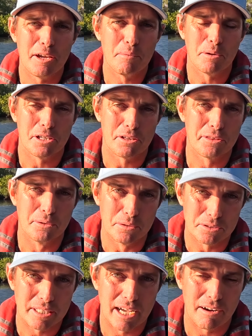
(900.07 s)
what your
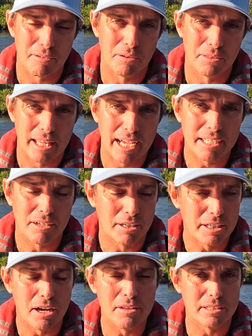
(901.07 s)
thoughts are on that. I
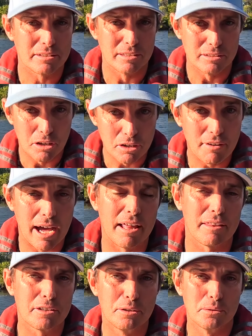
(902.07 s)
know there's a lot of
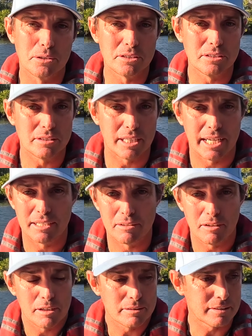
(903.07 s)
other courses,
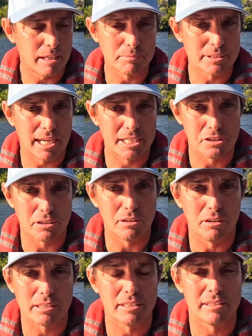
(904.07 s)
and at some stage I'd
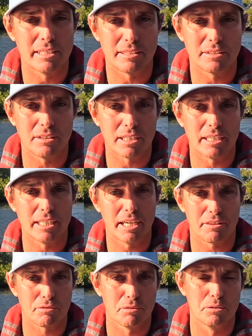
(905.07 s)
like to think that I can
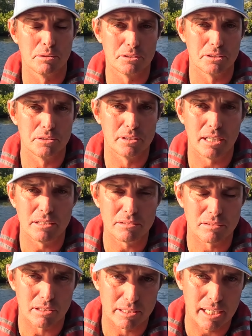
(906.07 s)
get through and do
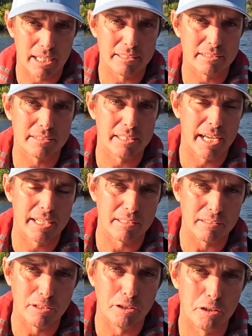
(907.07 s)
those, like understand
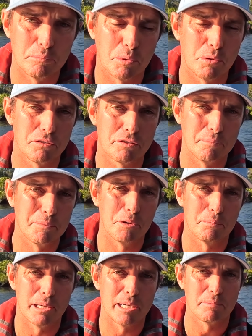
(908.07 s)
and learn more from
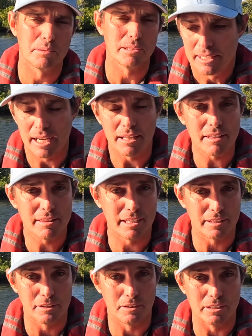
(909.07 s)
more people. The other
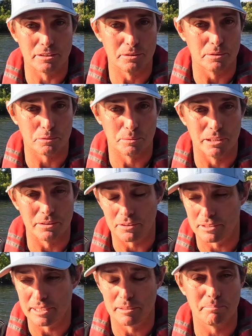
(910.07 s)
thing that I do as well that
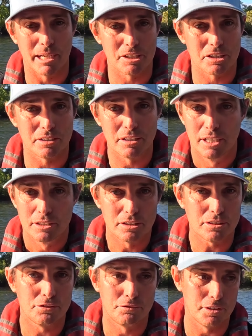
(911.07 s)
I didn't mention,
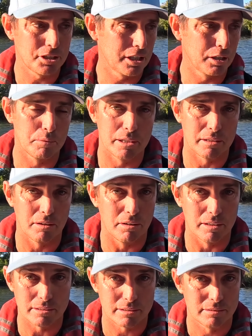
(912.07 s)
just fishing with
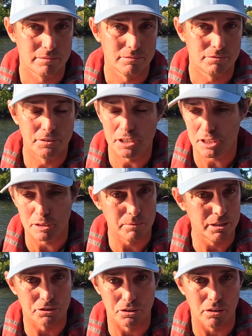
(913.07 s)
guys. Fishing
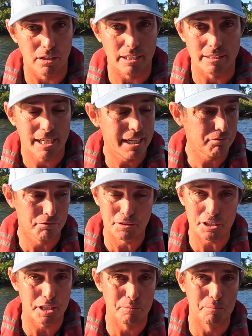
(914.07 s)
with Jai, even
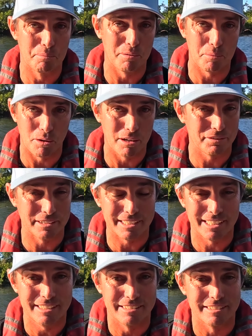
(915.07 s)
fishing with my wife and
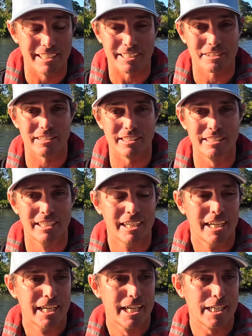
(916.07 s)
kids, actually.
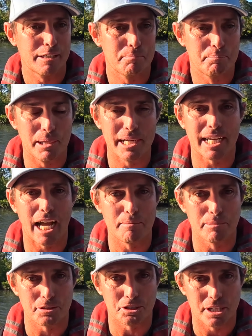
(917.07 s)
Being
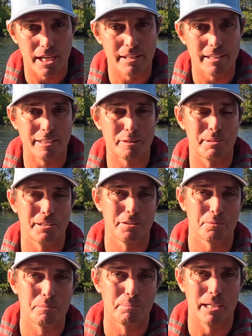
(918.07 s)
able to share the
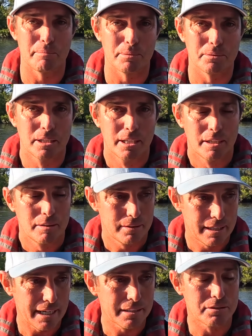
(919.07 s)
experience with people,
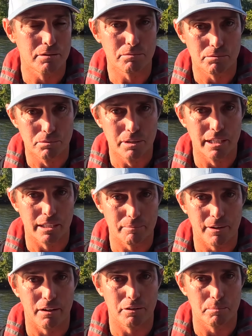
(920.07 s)
that is a really
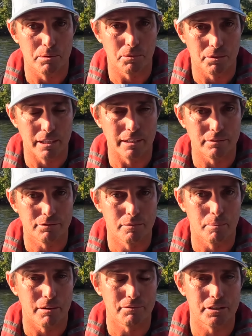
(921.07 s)
valuable thing for
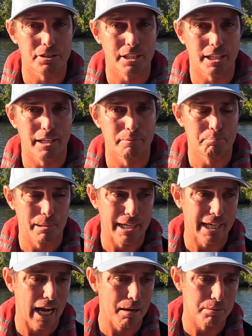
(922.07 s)
my fishing, and
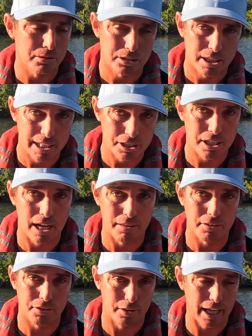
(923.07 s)
being able to teach
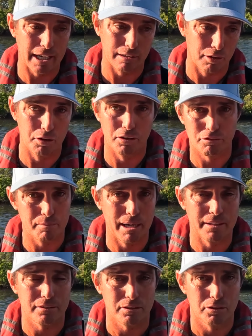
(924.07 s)
others and then learn from
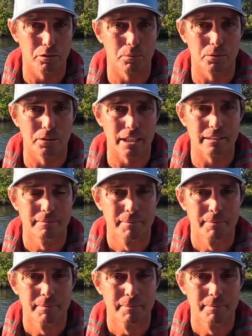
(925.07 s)
others on the water.